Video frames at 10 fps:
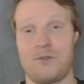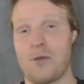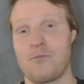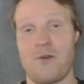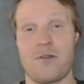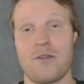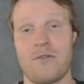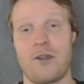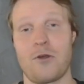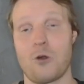jumped around on the
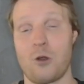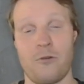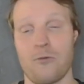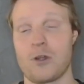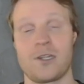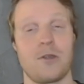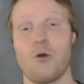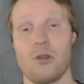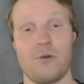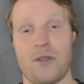video or you've watched it
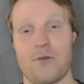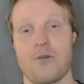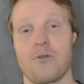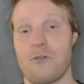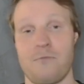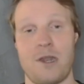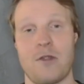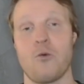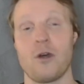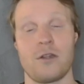all the way through from
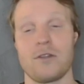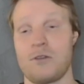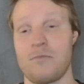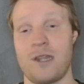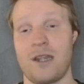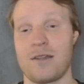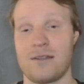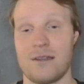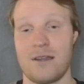minute 1 to minute